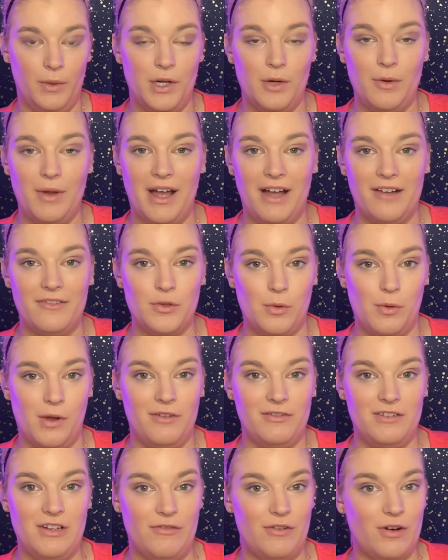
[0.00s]
you have
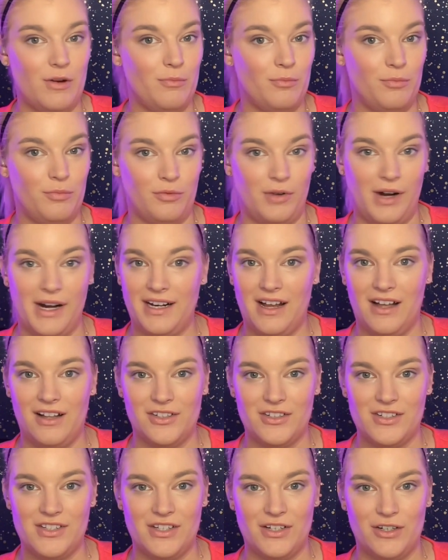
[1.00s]
12 different bright
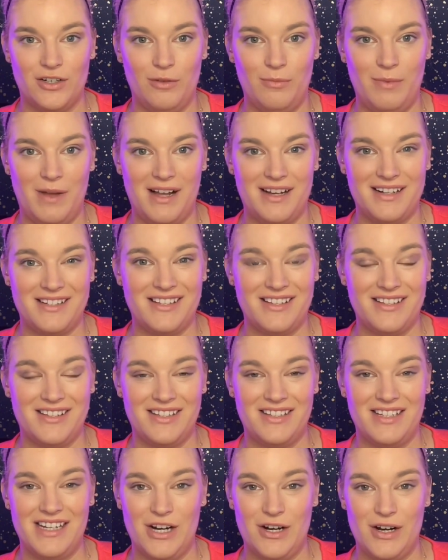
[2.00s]
colored cereal boxes
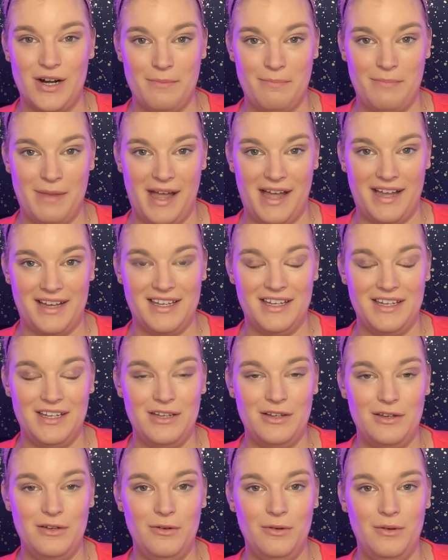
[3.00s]
staring back at
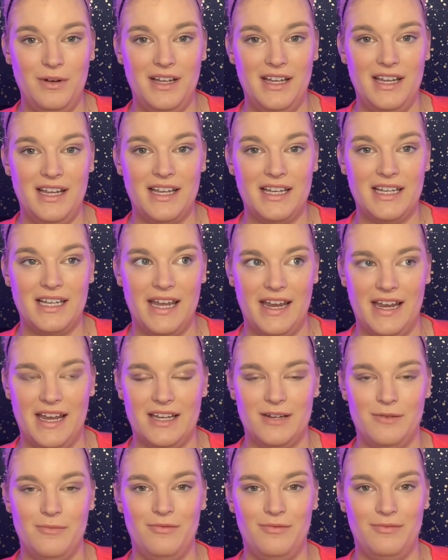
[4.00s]
you, it
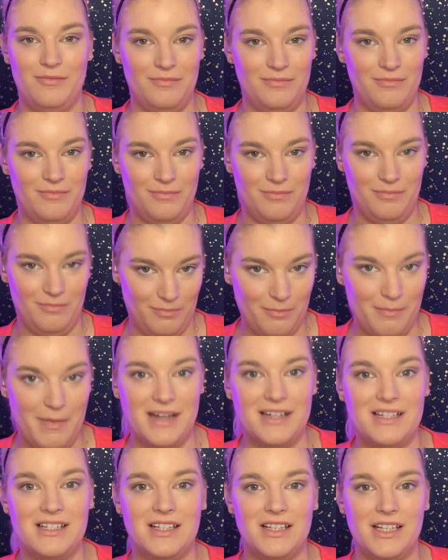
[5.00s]
can
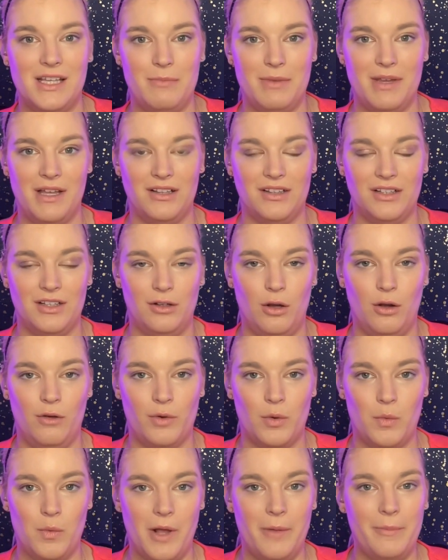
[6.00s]
mentally be a little
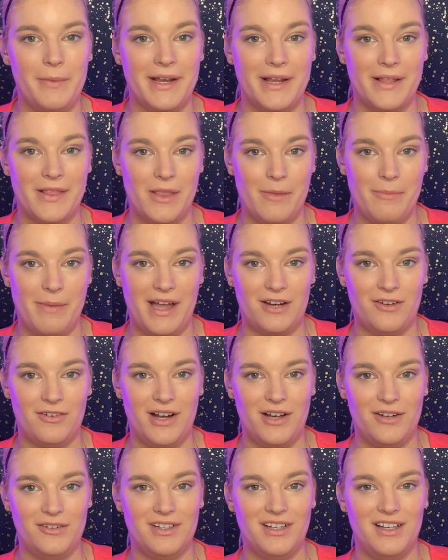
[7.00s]
overwhelming in the
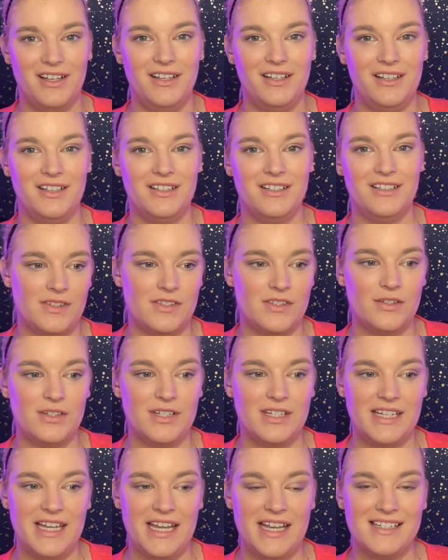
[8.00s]
background. So
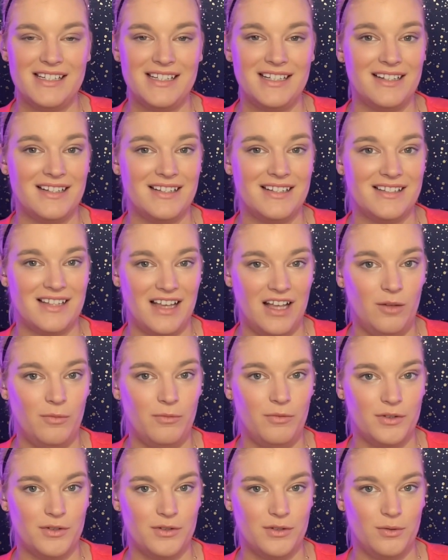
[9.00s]
decanting is a
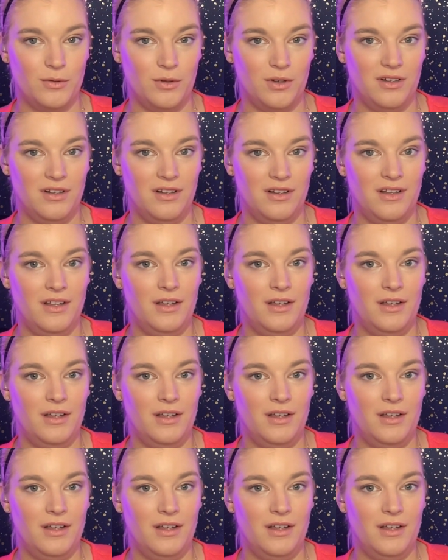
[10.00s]
helpful tool.